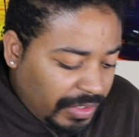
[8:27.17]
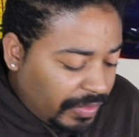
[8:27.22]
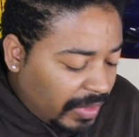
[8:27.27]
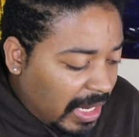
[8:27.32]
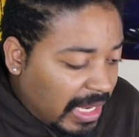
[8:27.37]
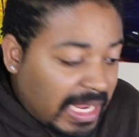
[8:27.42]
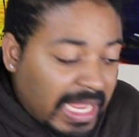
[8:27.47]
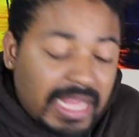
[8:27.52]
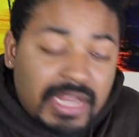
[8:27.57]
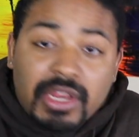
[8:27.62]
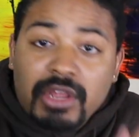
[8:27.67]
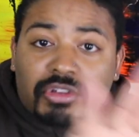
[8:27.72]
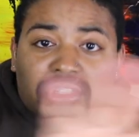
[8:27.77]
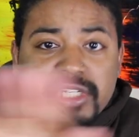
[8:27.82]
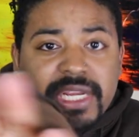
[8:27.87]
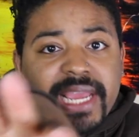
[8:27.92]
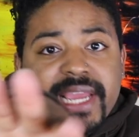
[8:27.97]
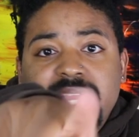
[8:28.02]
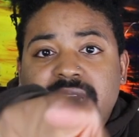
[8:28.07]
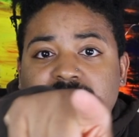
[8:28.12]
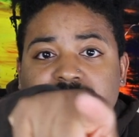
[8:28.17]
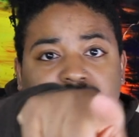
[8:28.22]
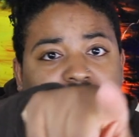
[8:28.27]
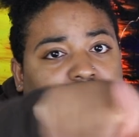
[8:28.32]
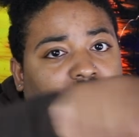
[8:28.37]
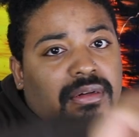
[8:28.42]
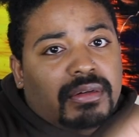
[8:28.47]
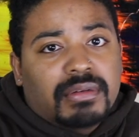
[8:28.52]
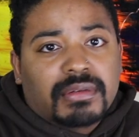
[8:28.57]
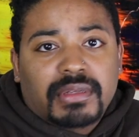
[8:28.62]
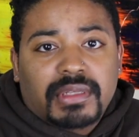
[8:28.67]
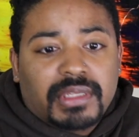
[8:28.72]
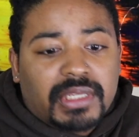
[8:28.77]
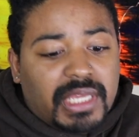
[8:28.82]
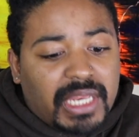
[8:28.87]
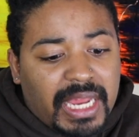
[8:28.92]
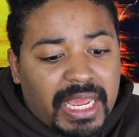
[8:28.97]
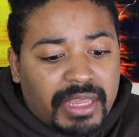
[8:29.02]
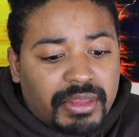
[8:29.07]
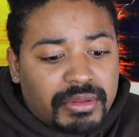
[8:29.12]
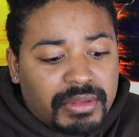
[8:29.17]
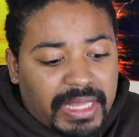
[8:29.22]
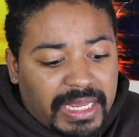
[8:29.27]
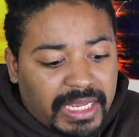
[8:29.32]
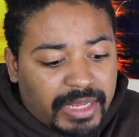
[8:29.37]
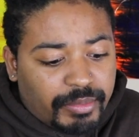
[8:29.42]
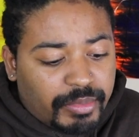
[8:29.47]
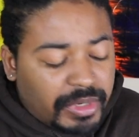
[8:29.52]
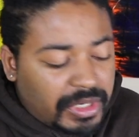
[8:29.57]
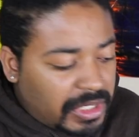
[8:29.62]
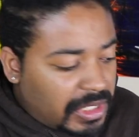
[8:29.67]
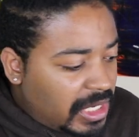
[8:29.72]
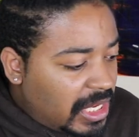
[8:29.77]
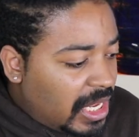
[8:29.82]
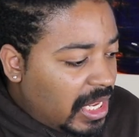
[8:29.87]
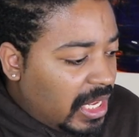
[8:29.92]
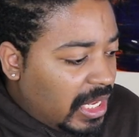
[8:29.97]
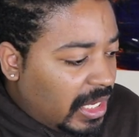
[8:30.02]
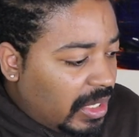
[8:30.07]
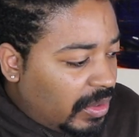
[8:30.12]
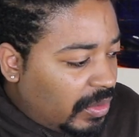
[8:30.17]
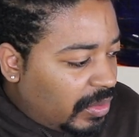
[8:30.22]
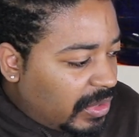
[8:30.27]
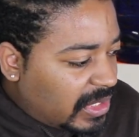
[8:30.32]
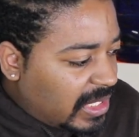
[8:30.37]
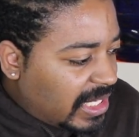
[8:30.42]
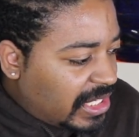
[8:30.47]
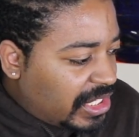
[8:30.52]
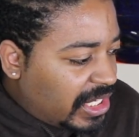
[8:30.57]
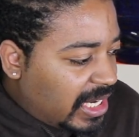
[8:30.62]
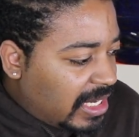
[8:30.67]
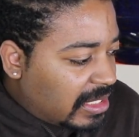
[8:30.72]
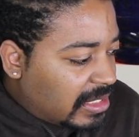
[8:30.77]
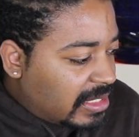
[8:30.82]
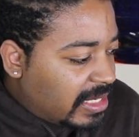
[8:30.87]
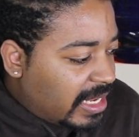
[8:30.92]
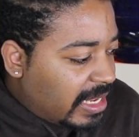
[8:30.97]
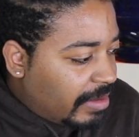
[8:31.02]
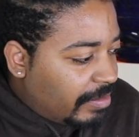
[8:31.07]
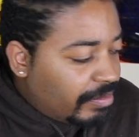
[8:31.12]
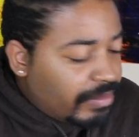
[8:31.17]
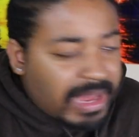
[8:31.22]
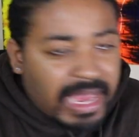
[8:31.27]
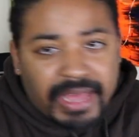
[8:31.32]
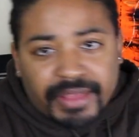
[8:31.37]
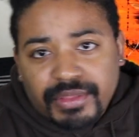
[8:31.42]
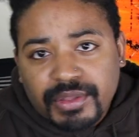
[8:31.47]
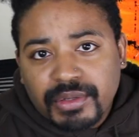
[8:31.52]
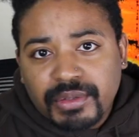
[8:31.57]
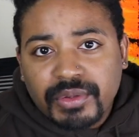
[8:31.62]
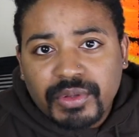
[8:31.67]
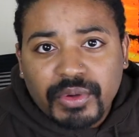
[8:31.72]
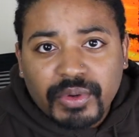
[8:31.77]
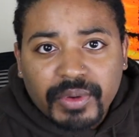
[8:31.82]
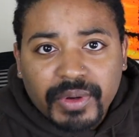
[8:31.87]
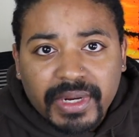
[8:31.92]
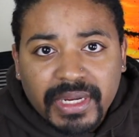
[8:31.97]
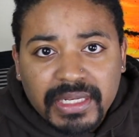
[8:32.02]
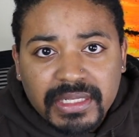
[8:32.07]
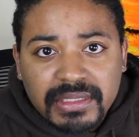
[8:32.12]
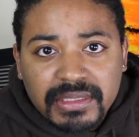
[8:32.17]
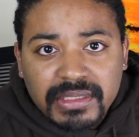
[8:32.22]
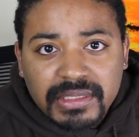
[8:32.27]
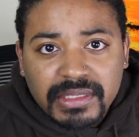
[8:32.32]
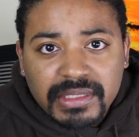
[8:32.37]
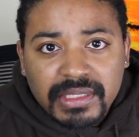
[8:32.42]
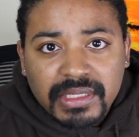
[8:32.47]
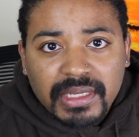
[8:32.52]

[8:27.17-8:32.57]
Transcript: And no shade, because girl, get it how you like it. But what's that child's name? Matthew Lawrence.